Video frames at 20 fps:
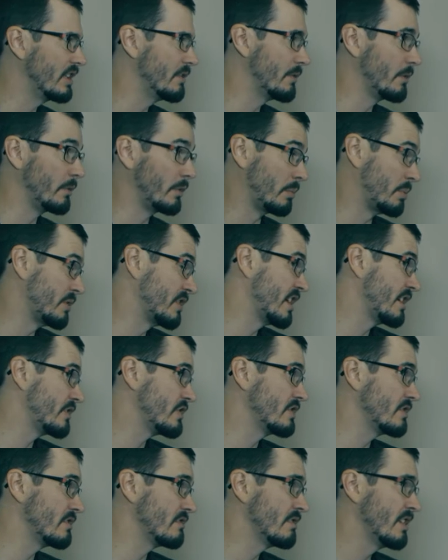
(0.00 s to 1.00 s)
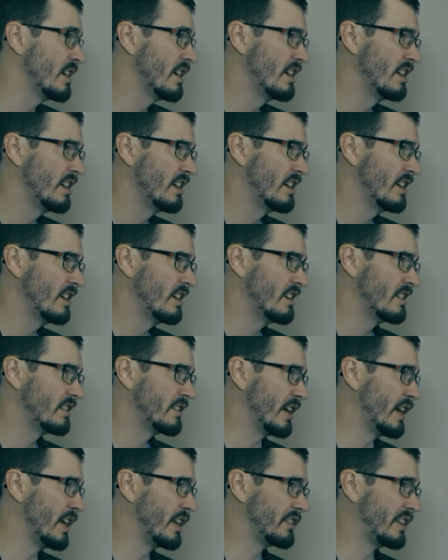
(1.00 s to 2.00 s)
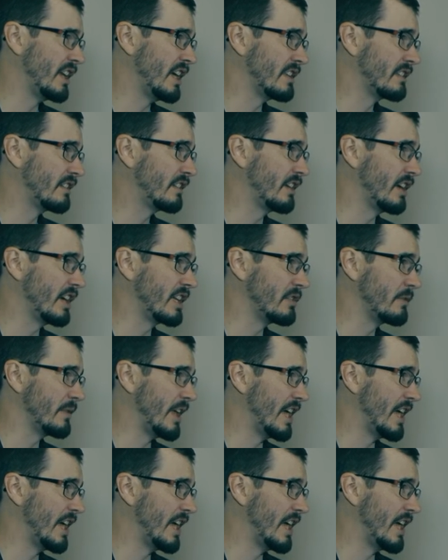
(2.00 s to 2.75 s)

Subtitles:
If it was a production task outside of